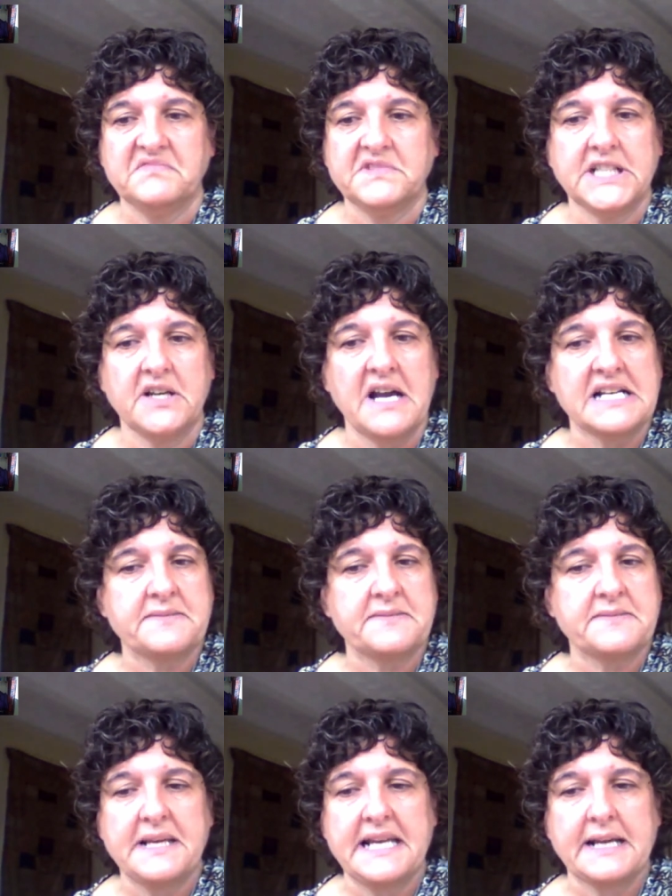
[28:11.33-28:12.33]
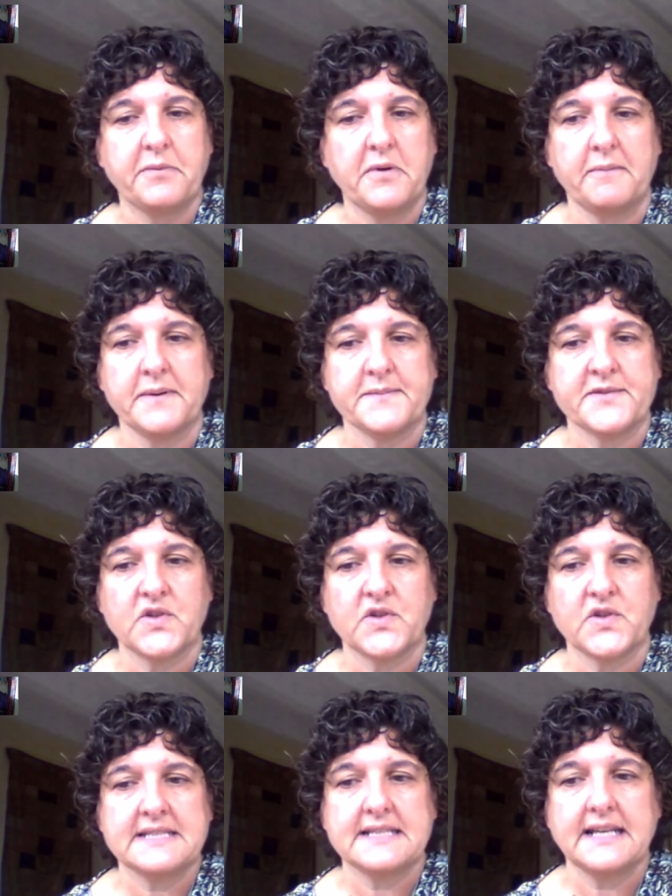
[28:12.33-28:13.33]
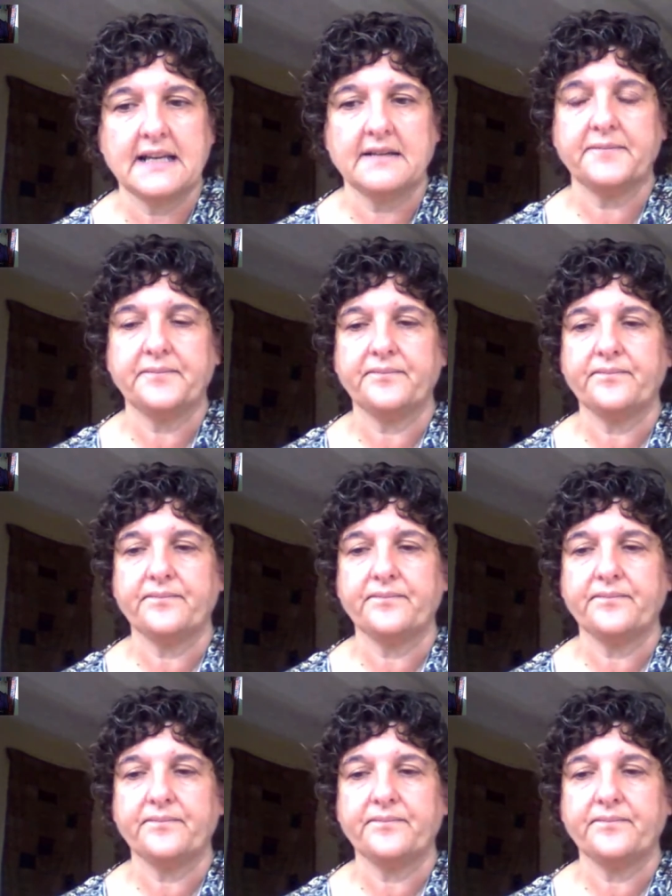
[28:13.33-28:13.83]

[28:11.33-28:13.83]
You know, has big problems trusting.